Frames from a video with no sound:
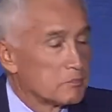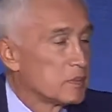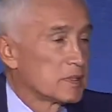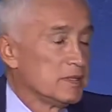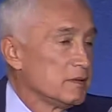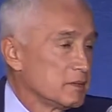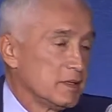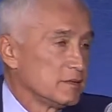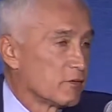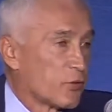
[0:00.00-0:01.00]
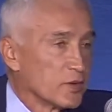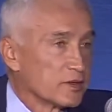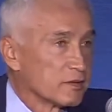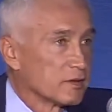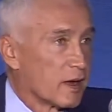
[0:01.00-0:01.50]
Uh, he, he, said,
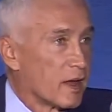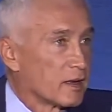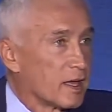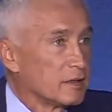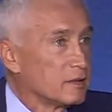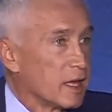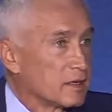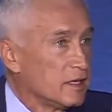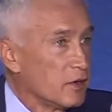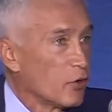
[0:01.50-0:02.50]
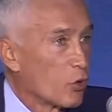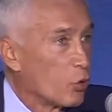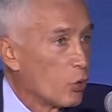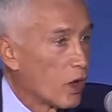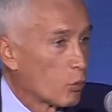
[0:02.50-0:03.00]
for instance, that, I had, that he didn't
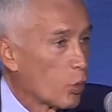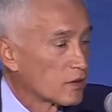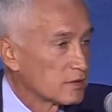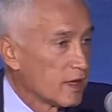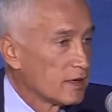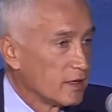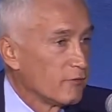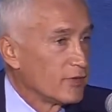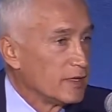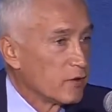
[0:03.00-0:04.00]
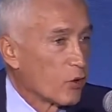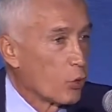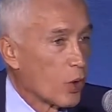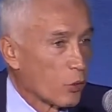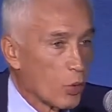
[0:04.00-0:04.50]
know who I was then. If he
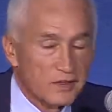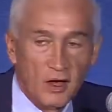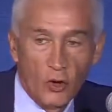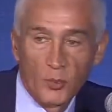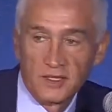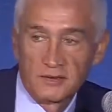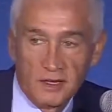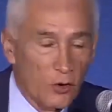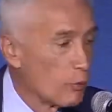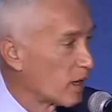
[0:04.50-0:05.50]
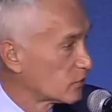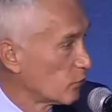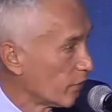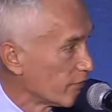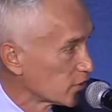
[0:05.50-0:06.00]
didn't know who I was, how come he said, go
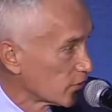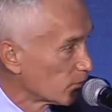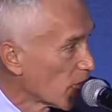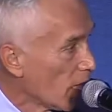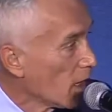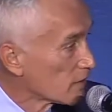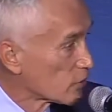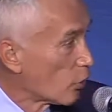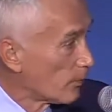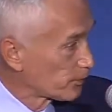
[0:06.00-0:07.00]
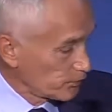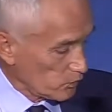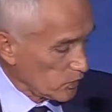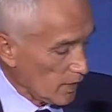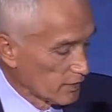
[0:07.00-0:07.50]
back to Univision? Mm -hmm. So
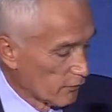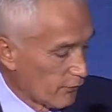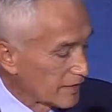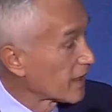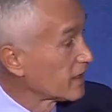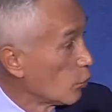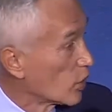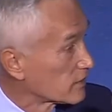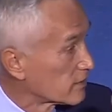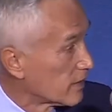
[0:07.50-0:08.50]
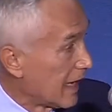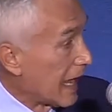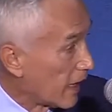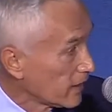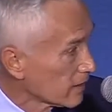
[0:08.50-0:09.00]
the fact that he was
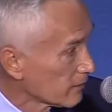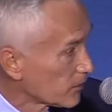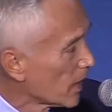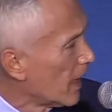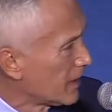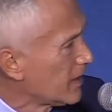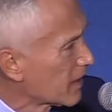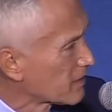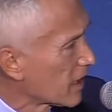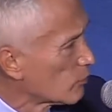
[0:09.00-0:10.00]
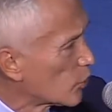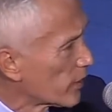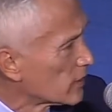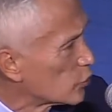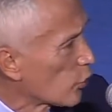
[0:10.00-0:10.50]
lying, and he has
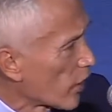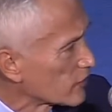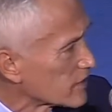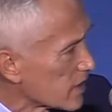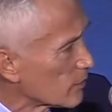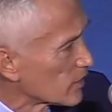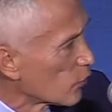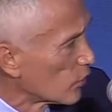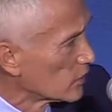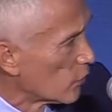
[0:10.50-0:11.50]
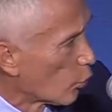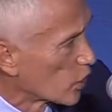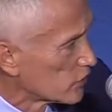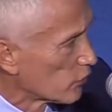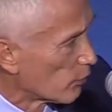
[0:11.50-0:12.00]
lied more than 2,000 times, according
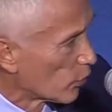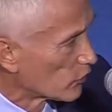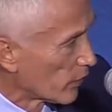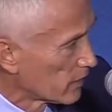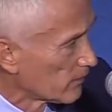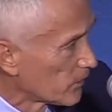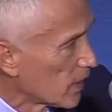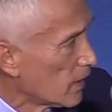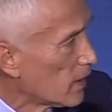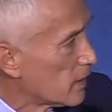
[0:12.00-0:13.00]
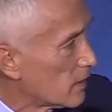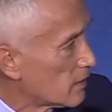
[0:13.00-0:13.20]
to the Washington Post, right? Mm-hmm.